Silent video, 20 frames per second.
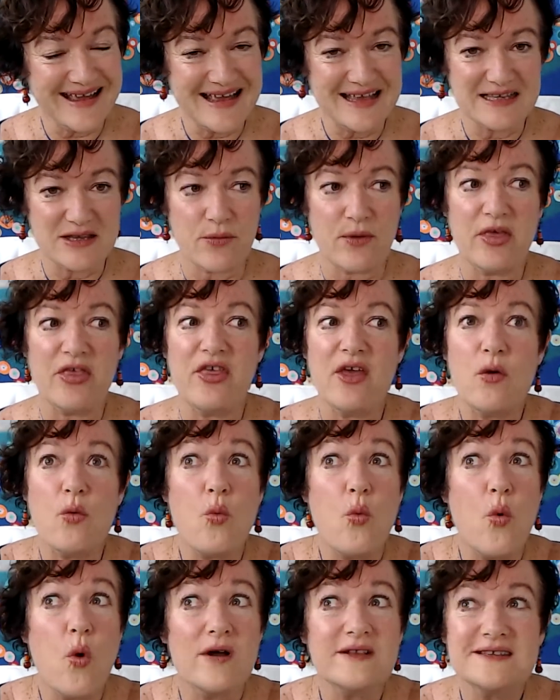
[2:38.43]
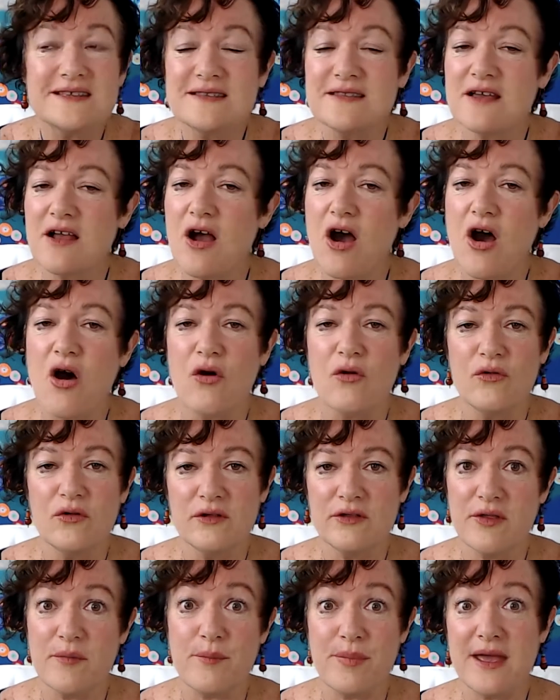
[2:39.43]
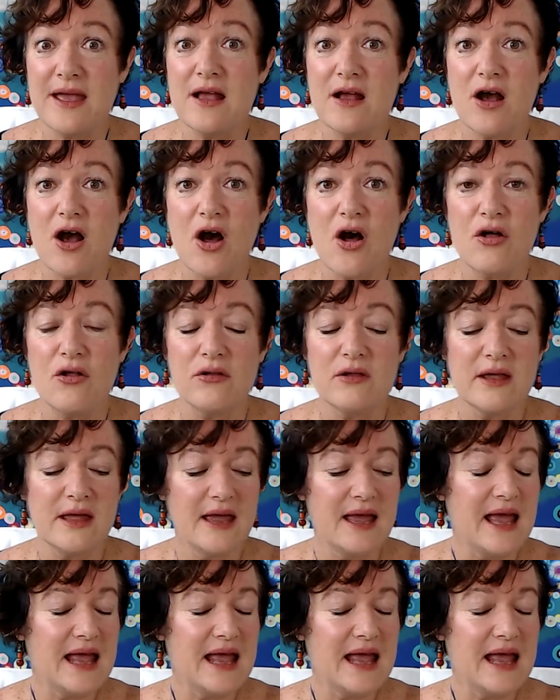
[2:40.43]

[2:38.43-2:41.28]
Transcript: So we think, what's the goal, the big goal?